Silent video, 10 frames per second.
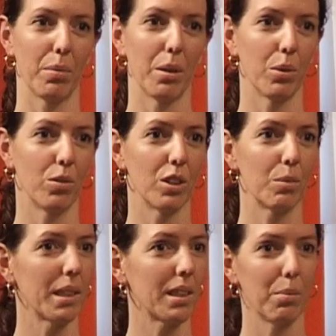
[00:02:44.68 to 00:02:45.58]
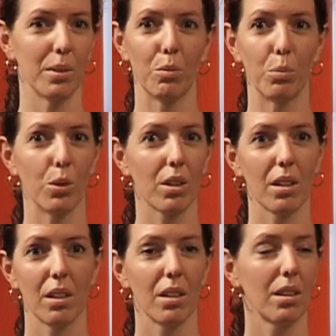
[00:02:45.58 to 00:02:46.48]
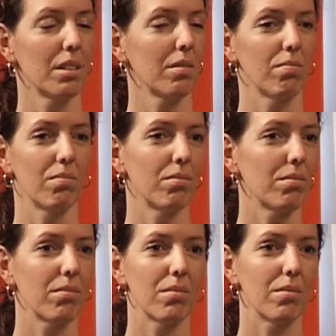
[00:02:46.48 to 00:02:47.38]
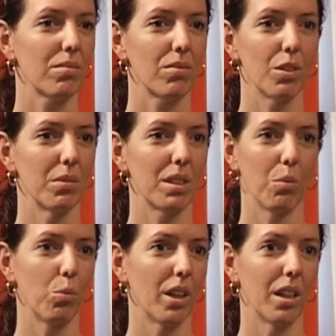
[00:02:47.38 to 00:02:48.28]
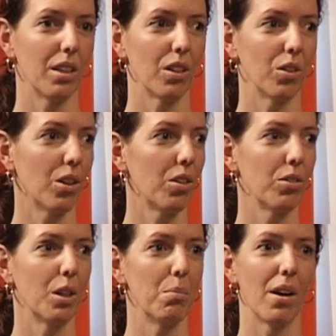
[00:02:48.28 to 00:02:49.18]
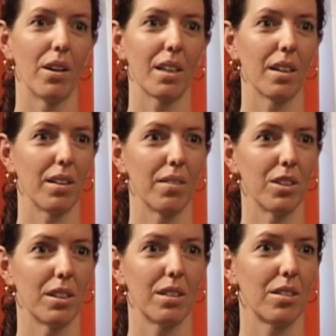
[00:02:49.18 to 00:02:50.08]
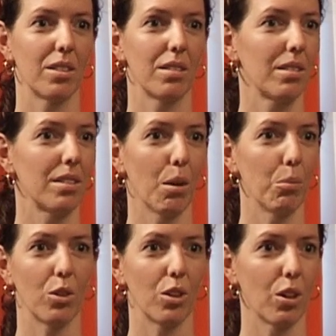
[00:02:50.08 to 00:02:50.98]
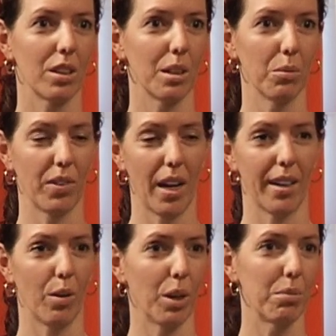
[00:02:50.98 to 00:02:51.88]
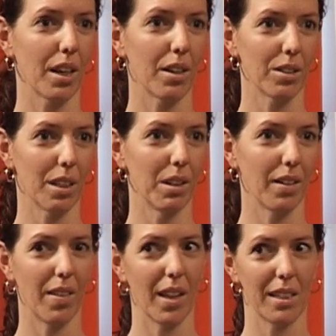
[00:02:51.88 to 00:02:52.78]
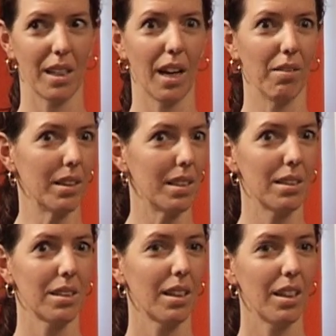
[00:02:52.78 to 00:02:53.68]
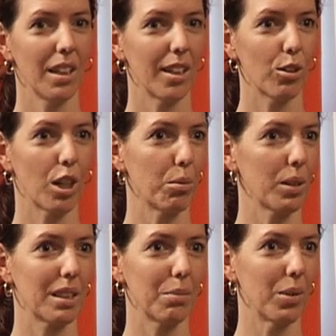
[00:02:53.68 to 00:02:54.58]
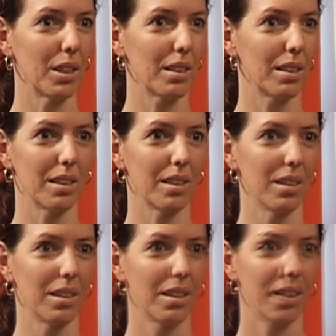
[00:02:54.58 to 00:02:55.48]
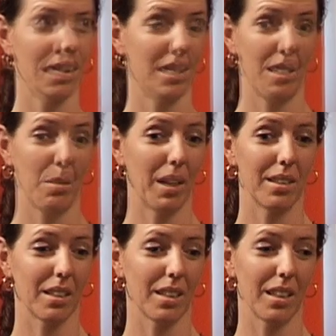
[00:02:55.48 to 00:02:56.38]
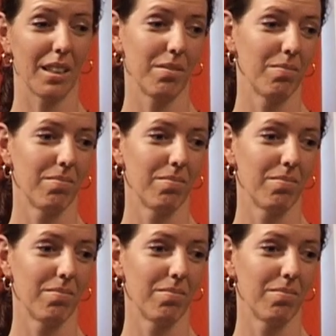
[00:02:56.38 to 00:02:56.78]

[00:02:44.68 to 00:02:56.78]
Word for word: people have just picked up his book from somewhere, you know, over in America. They've just stumbled across him, found our website or something, and then they start having these incredible experiences, and he basically